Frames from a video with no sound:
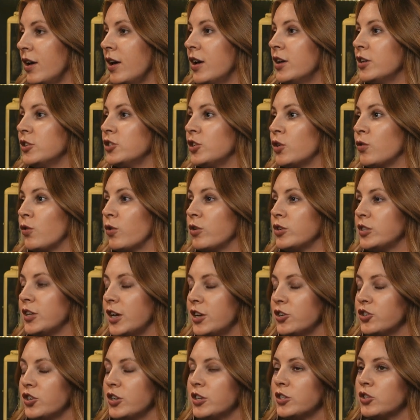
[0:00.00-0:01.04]
So
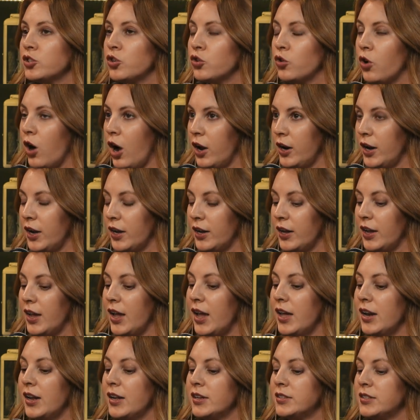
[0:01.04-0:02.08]
rosacea is chronic
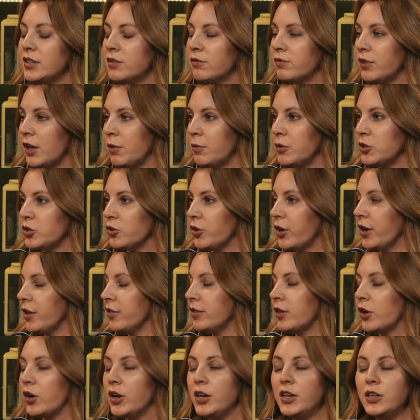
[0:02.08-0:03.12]
and it's inflammatory.
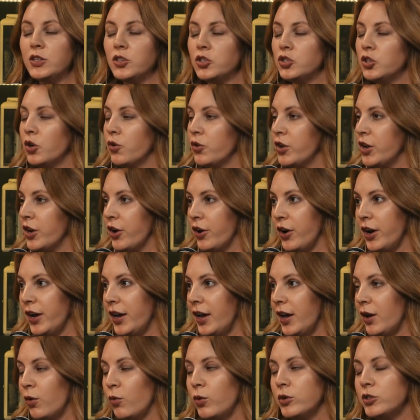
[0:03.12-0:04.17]
There is no curing
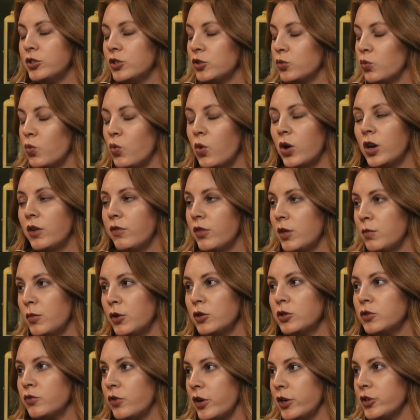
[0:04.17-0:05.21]
it, which is one of the
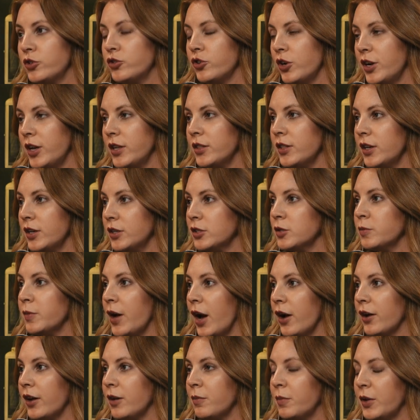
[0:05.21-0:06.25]
most frustrating things
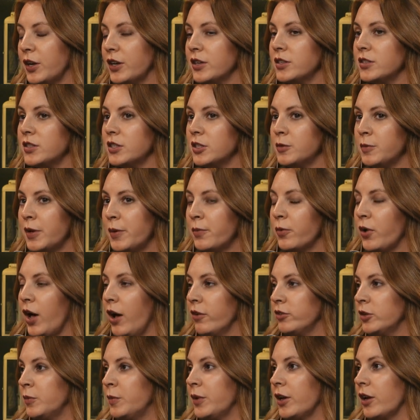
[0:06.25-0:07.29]
about it, because these people have
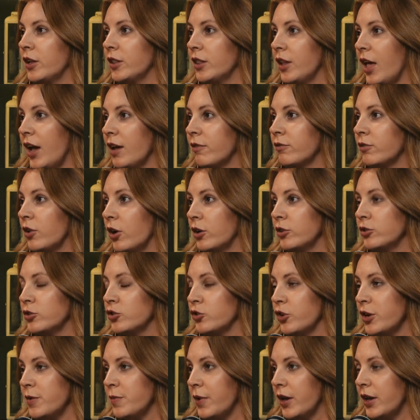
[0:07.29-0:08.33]
to be on lifelong
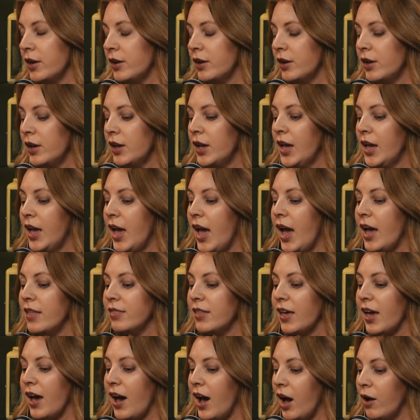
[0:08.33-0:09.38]
treatment and
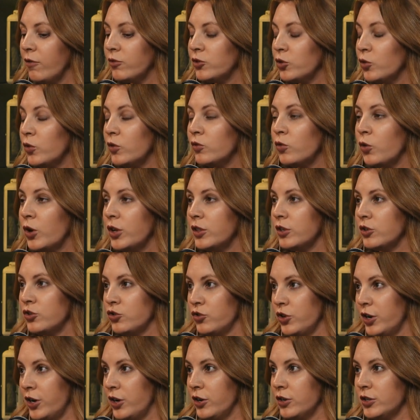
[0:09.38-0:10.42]
they have to avoid the
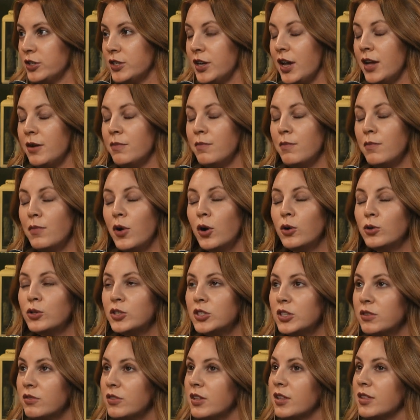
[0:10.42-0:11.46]
triggers. And most
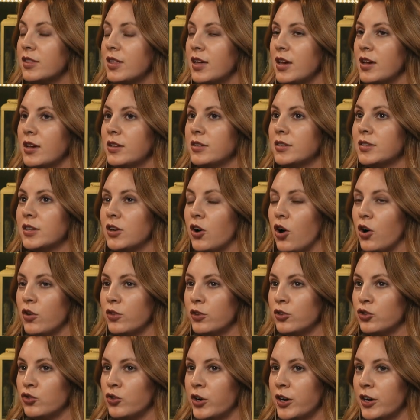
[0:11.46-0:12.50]
of the things that are the
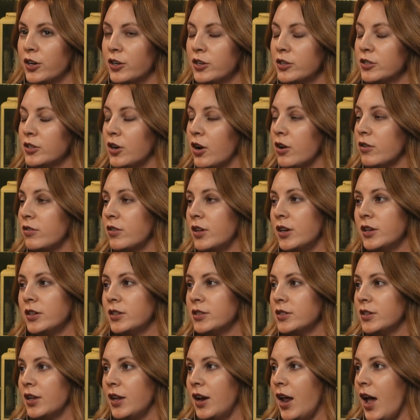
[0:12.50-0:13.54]
triggers are
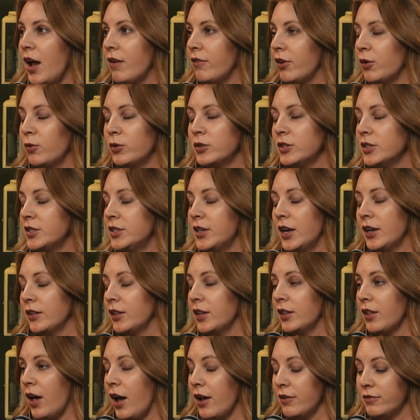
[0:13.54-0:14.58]
things in everyone's daily
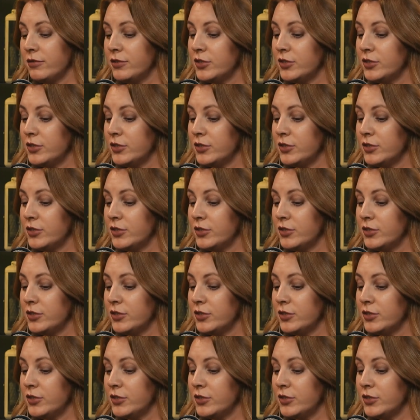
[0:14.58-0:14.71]
life.